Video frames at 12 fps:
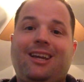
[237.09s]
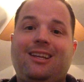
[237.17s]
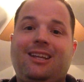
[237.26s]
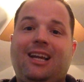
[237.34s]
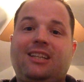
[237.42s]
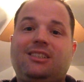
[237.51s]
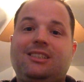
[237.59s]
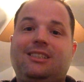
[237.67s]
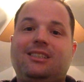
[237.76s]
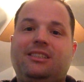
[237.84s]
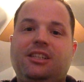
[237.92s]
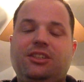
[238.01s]
and they actually
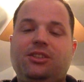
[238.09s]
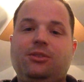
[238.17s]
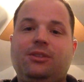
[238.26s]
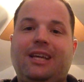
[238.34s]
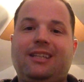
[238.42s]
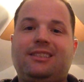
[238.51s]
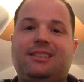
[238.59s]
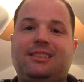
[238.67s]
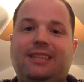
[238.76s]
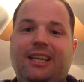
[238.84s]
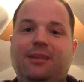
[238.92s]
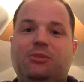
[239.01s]
continued that
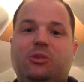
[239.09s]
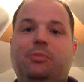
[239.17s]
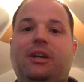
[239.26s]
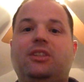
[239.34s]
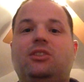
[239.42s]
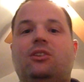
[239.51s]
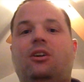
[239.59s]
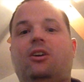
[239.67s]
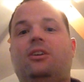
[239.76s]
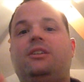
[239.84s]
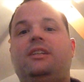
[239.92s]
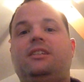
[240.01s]
same special
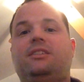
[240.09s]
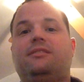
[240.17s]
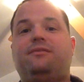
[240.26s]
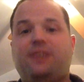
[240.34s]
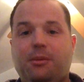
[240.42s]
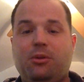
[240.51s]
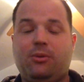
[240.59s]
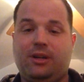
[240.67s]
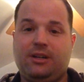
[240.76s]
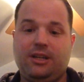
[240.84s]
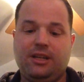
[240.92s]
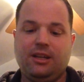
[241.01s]
on into
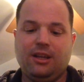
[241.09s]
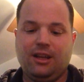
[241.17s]
February.